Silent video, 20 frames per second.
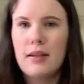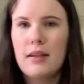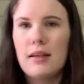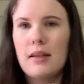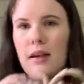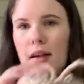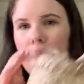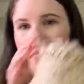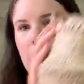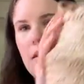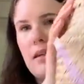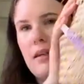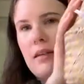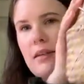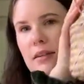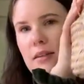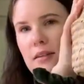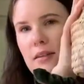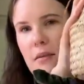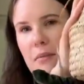got my
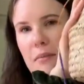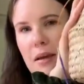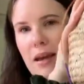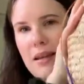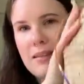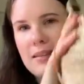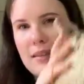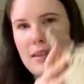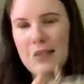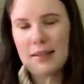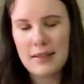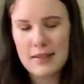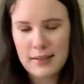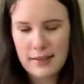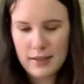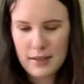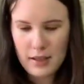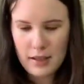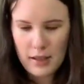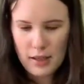basket
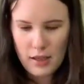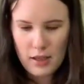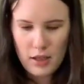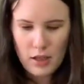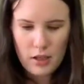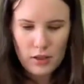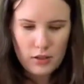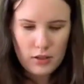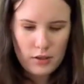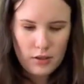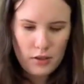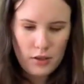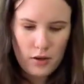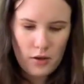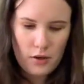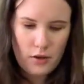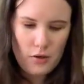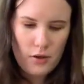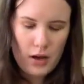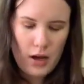
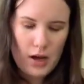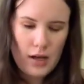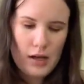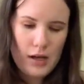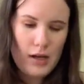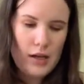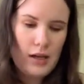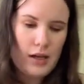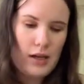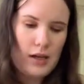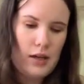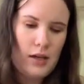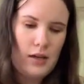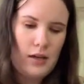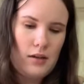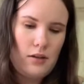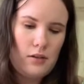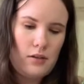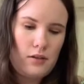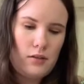so
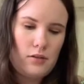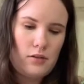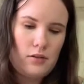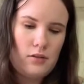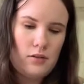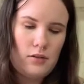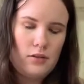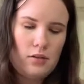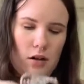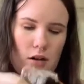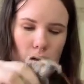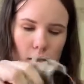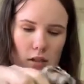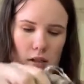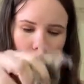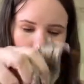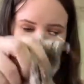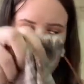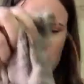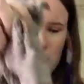I started
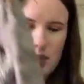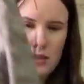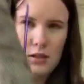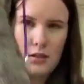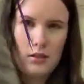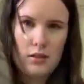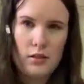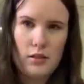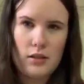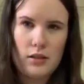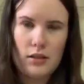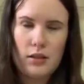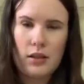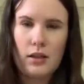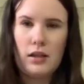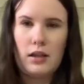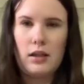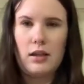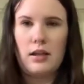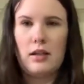knitting on
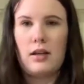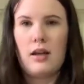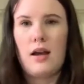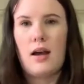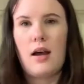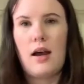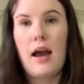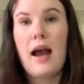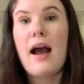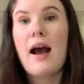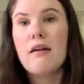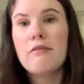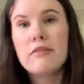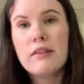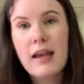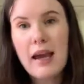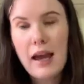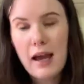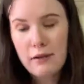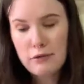the uh, half and
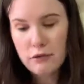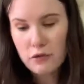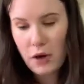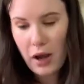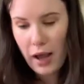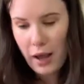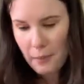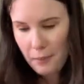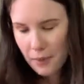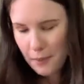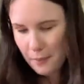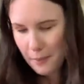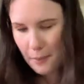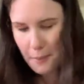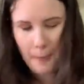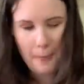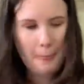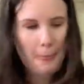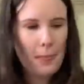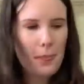half wrap
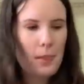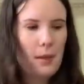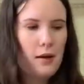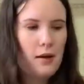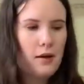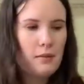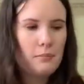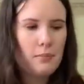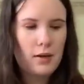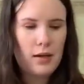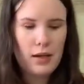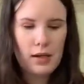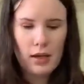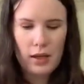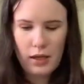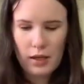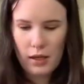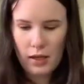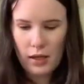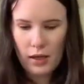
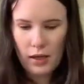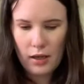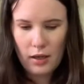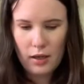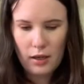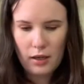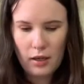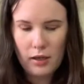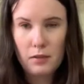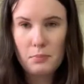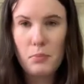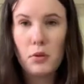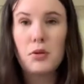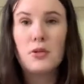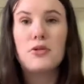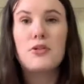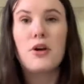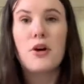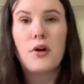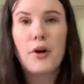by uh, Purl
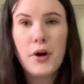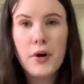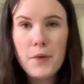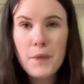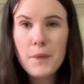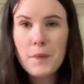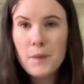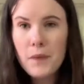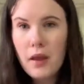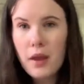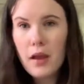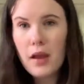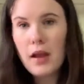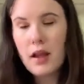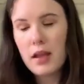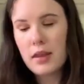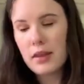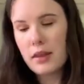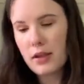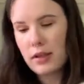Soho.
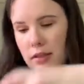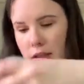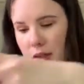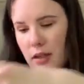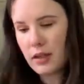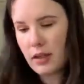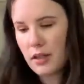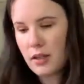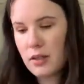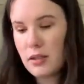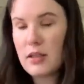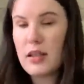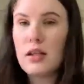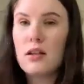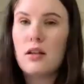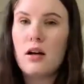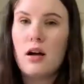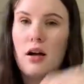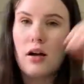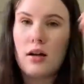There's a knit
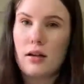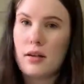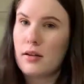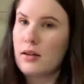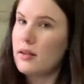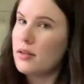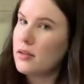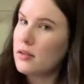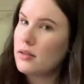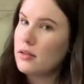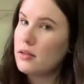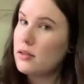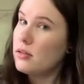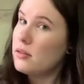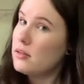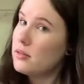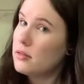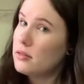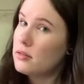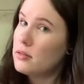along
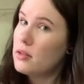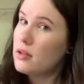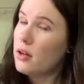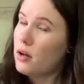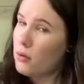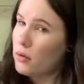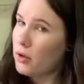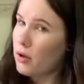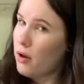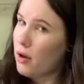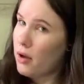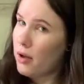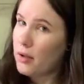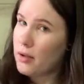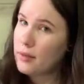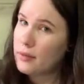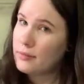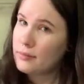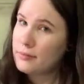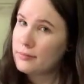going
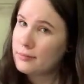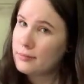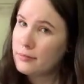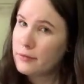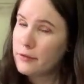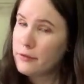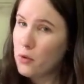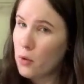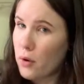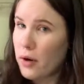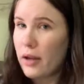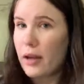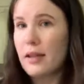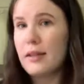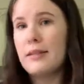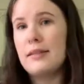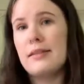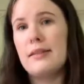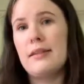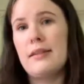on for
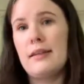it.